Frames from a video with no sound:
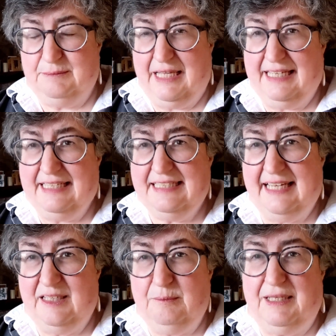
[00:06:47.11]
I mean, an
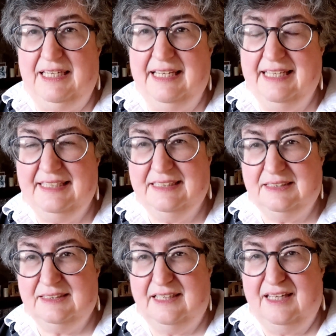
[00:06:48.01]
encyclopedia
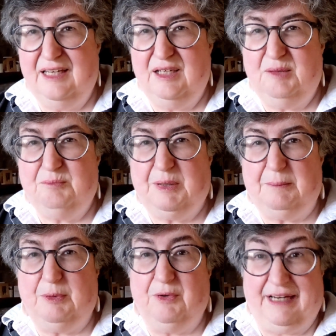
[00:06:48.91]
is
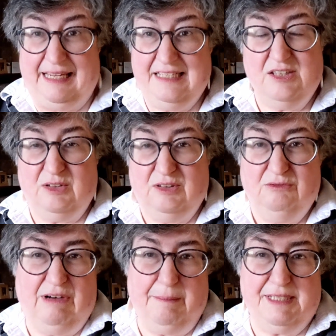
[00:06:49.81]
purporting to
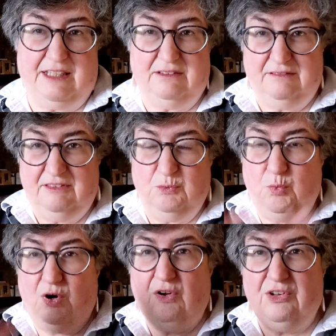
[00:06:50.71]
represent the
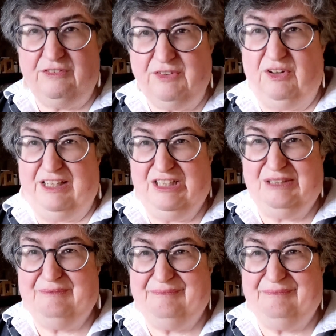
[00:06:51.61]
world of knowledge